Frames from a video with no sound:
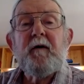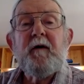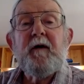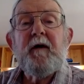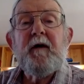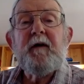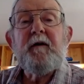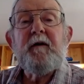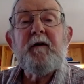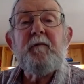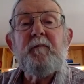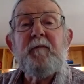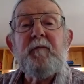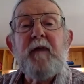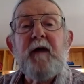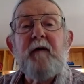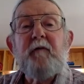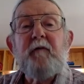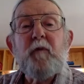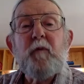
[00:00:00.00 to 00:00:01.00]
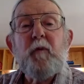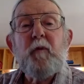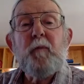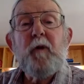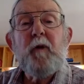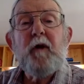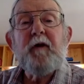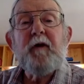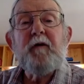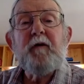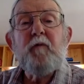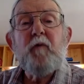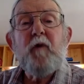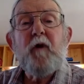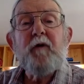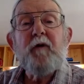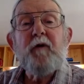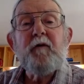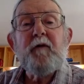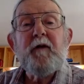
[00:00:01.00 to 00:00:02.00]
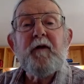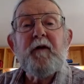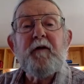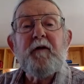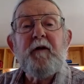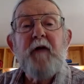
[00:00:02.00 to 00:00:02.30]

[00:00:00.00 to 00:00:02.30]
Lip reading: Any navigable body of water that had